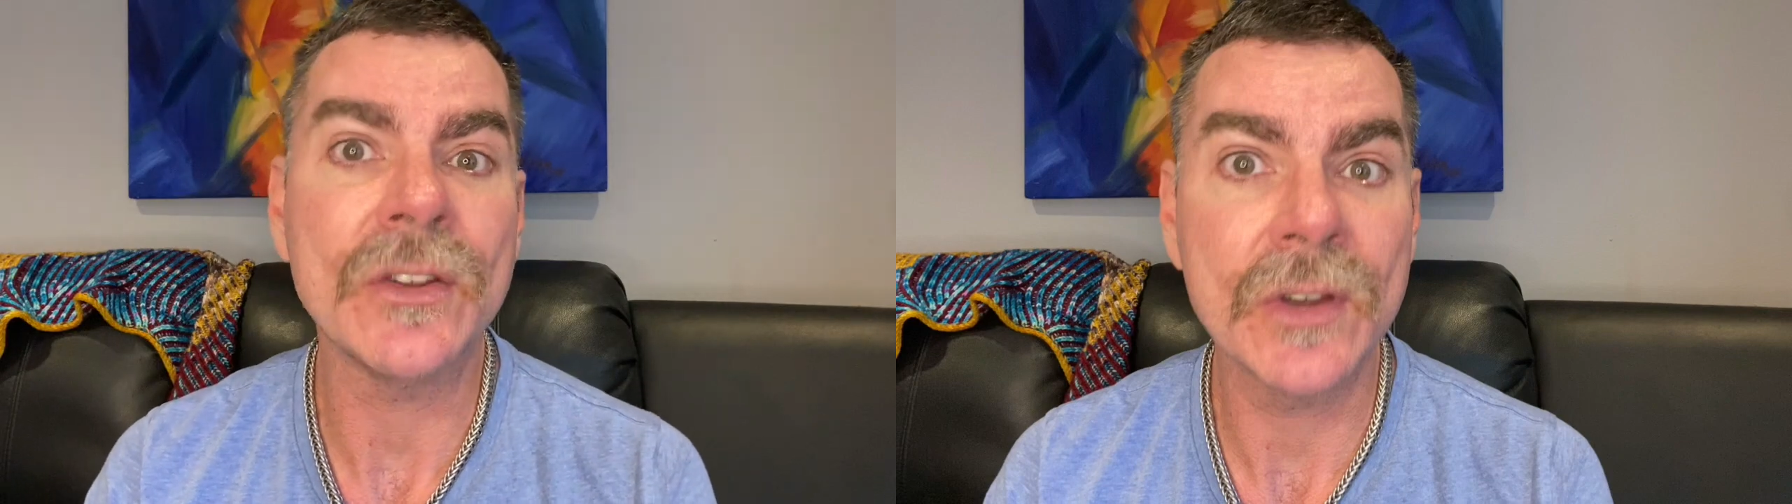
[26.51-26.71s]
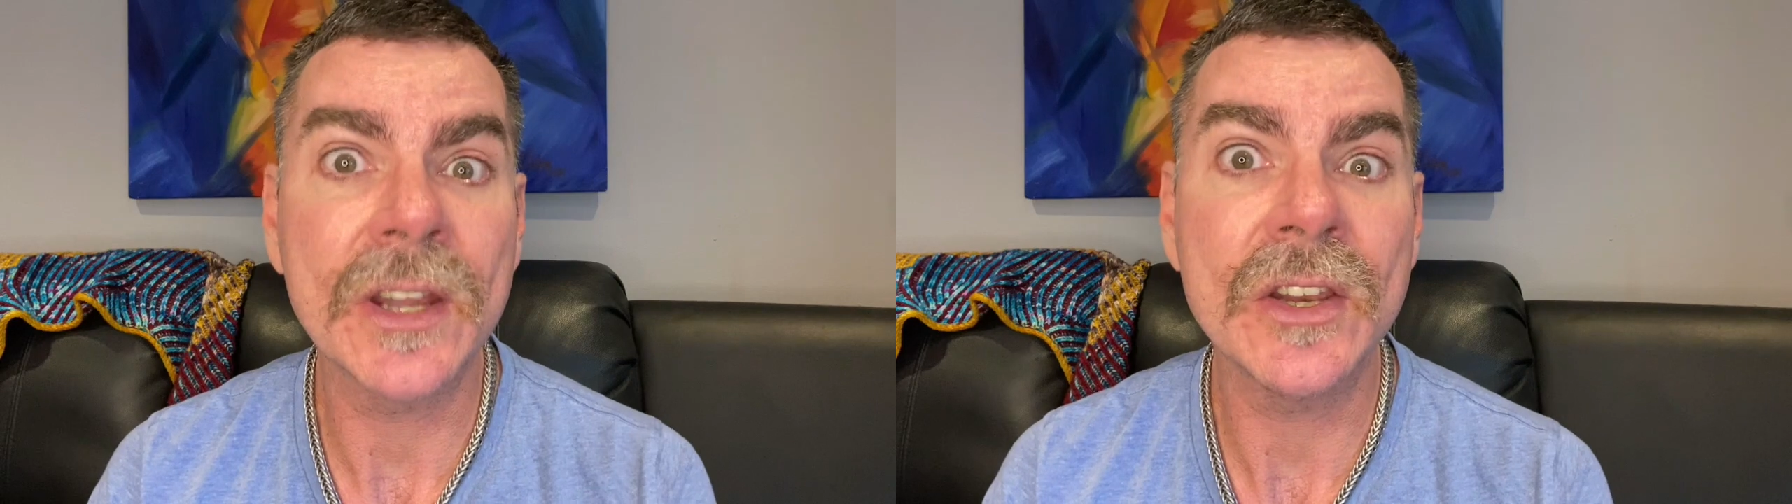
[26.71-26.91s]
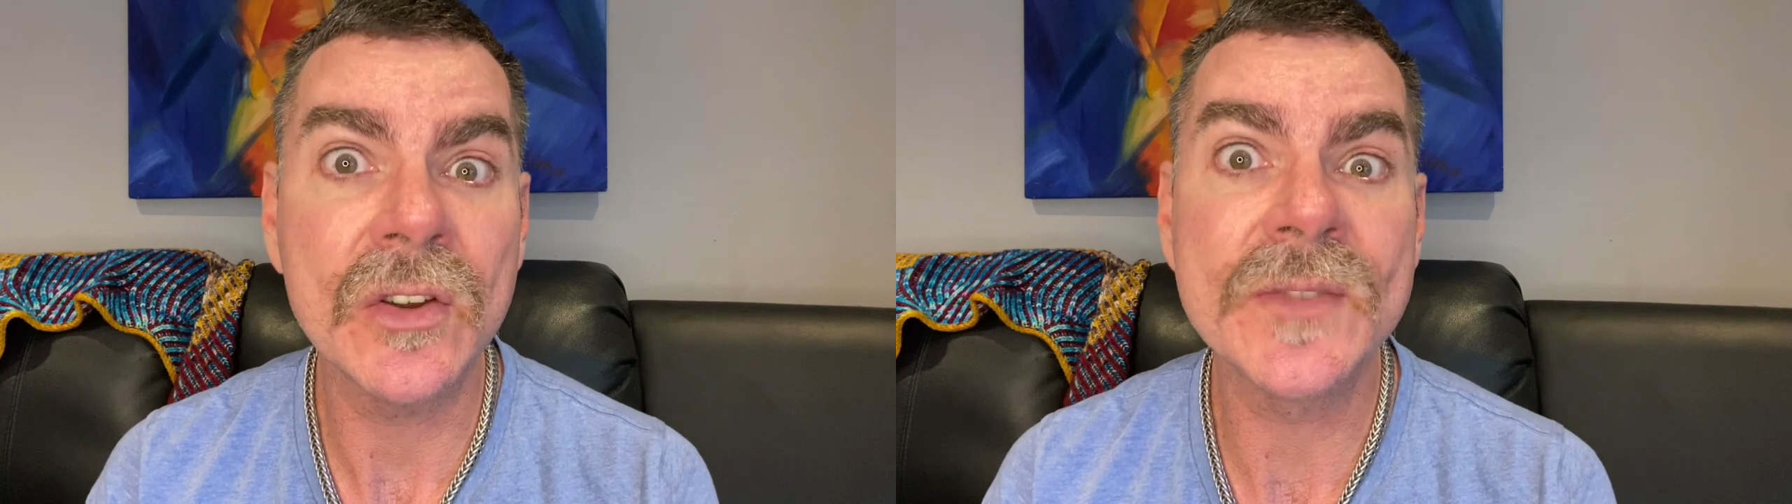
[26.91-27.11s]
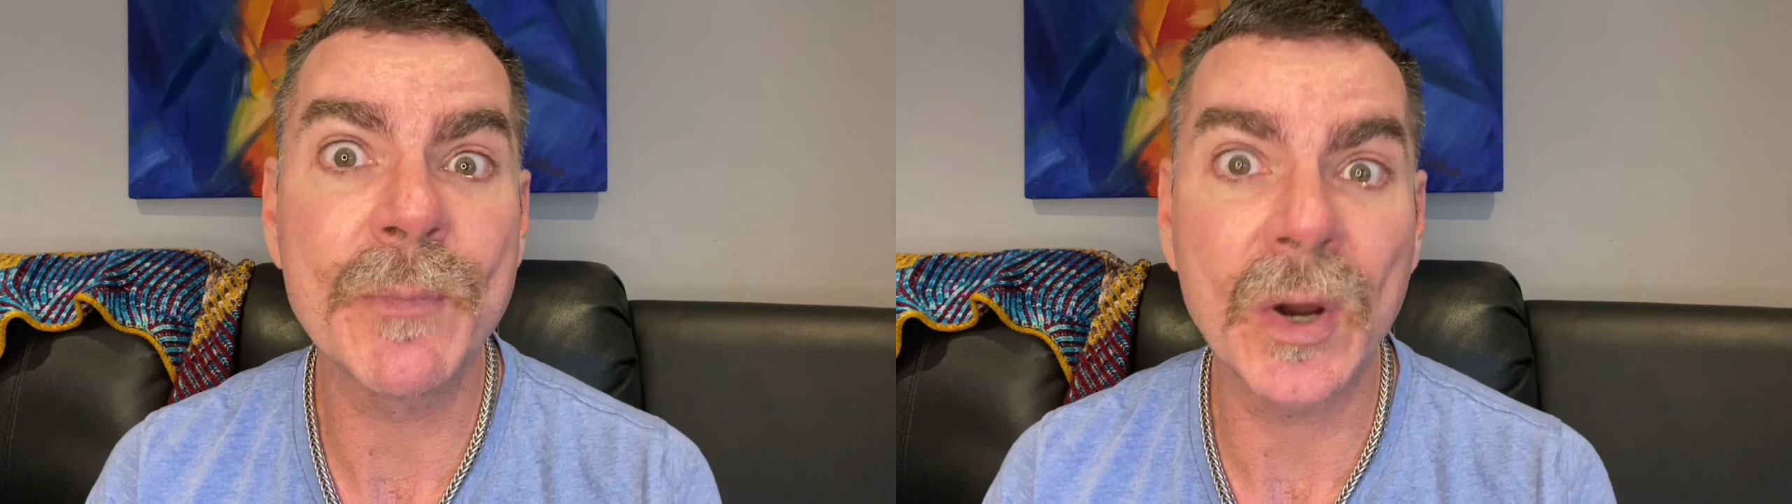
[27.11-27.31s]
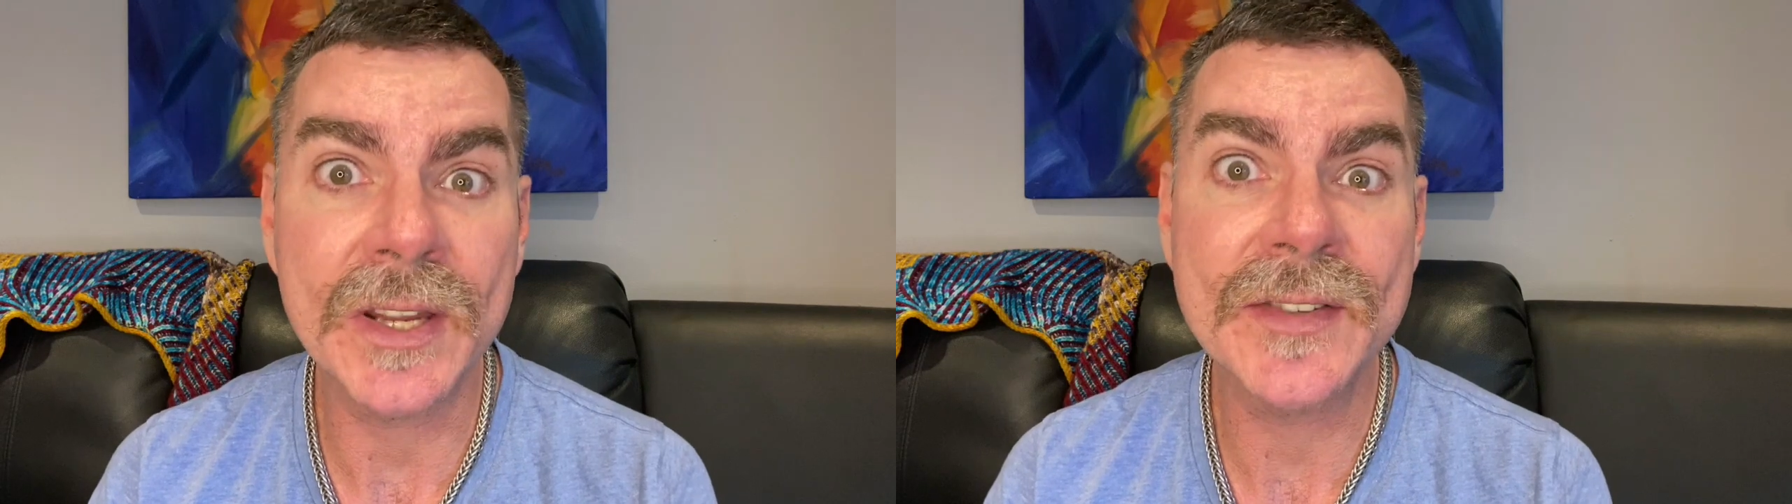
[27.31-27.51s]
you can use
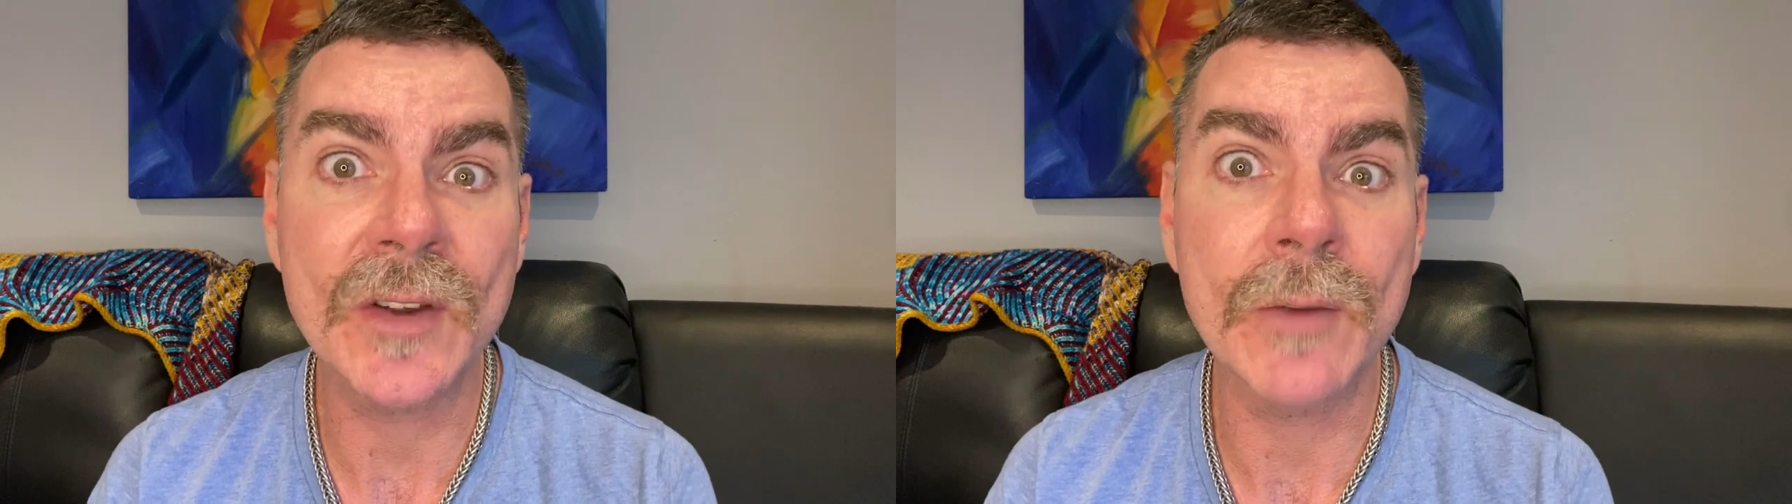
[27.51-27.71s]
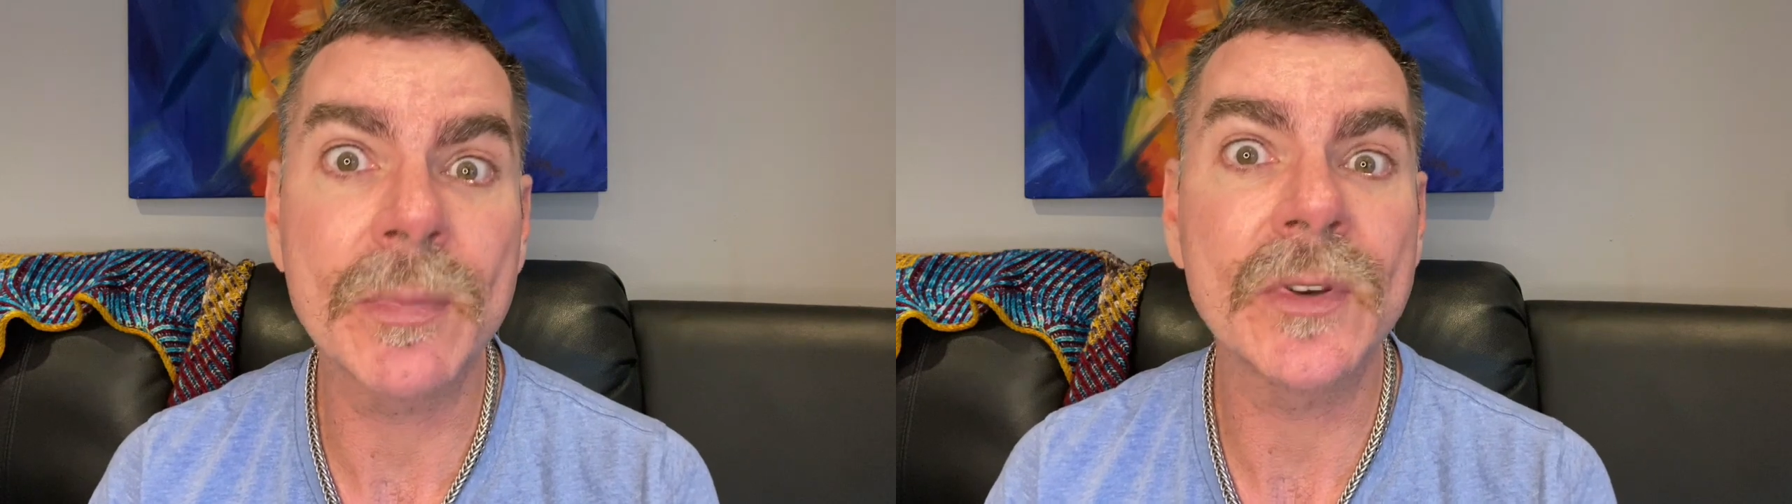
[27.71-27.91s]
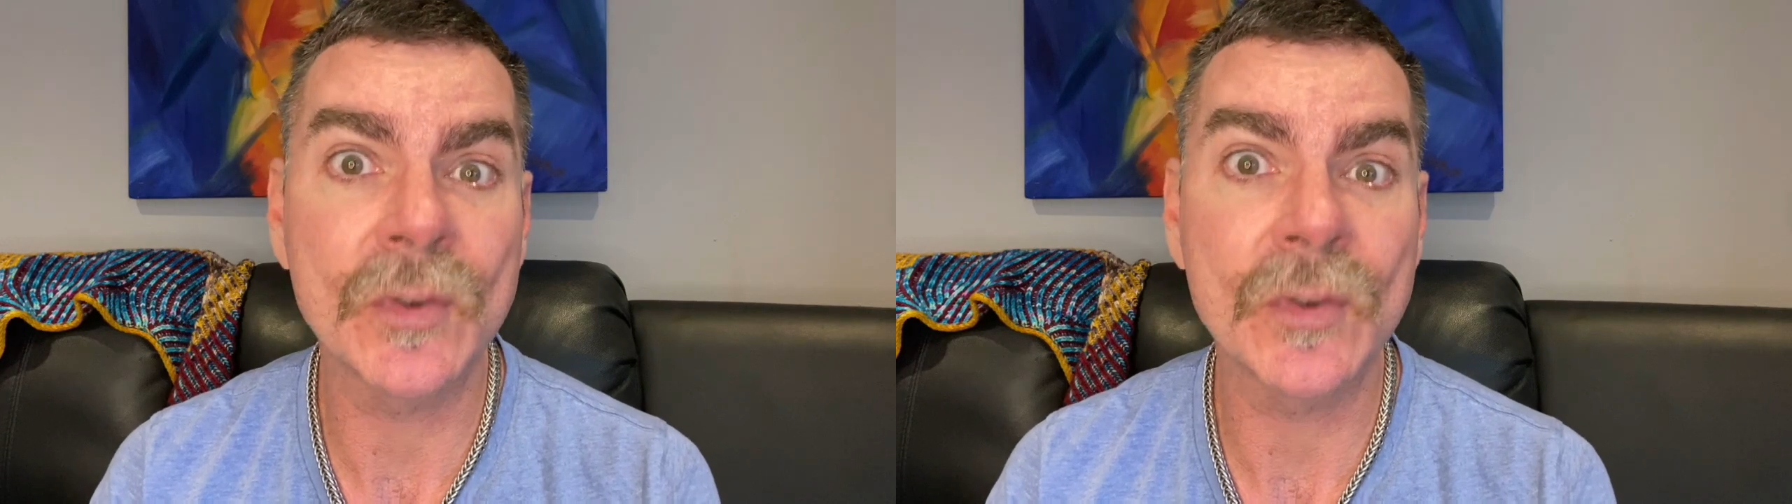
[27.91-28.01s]
body soap